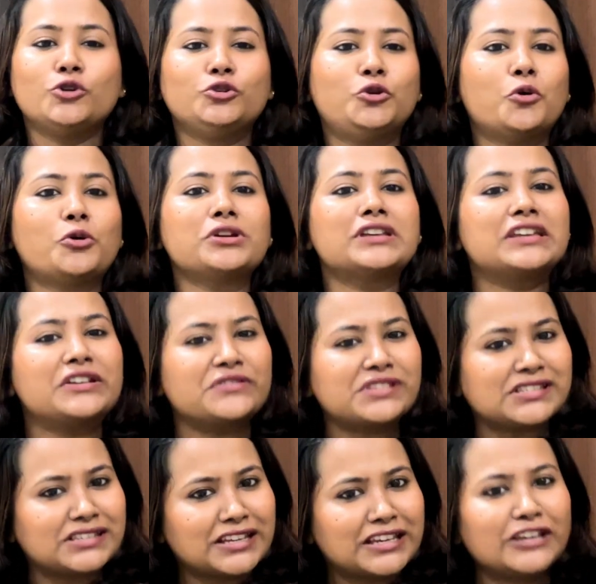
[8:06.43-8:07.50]
Don't give
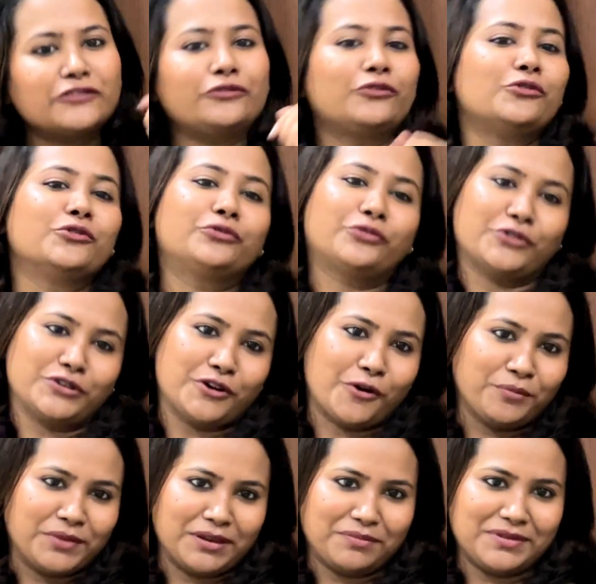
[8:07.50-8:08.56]
sticky food for your
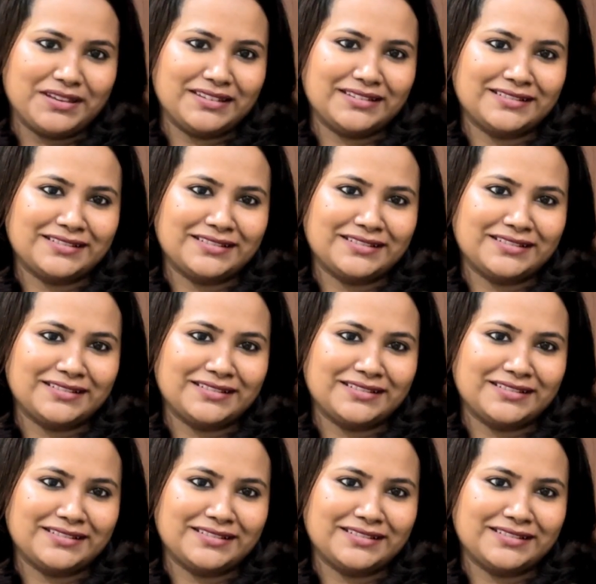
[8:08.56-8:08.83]
baby.